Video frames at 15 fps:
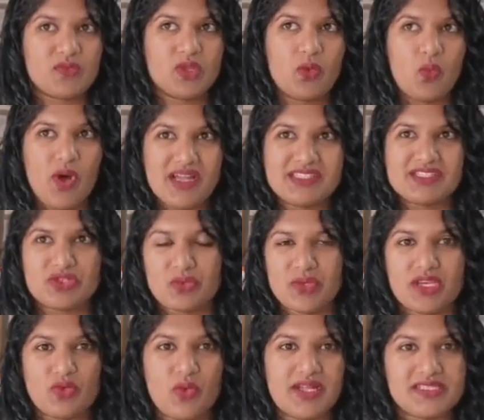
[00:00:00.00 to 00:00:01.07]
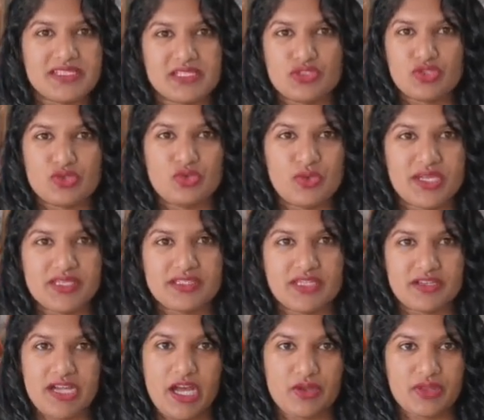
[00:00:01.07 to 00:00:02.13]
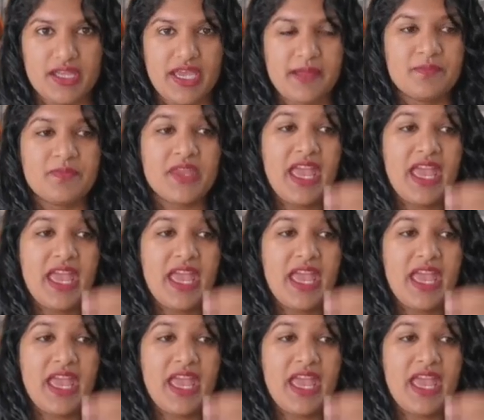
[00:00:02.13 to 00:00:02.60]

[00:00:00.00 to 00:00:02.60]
once a week, once in 2 weeks, around there.